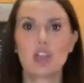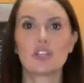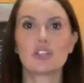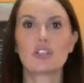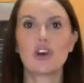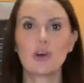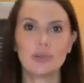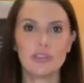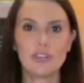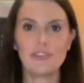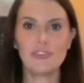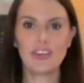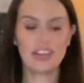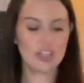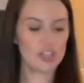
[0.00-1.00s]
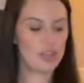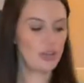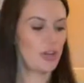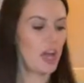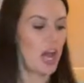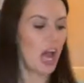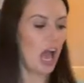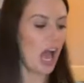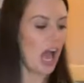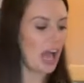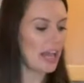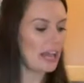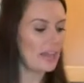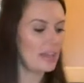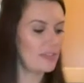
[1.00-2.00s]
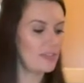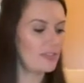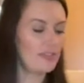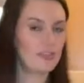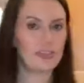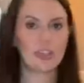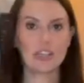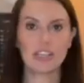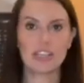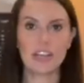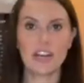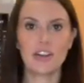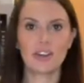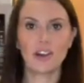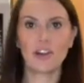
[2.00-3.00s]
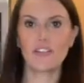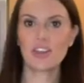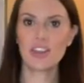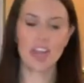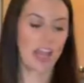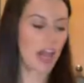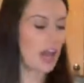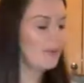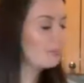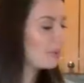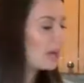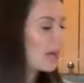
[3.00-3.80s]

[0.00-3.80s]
Totally finished. I've containered everything up.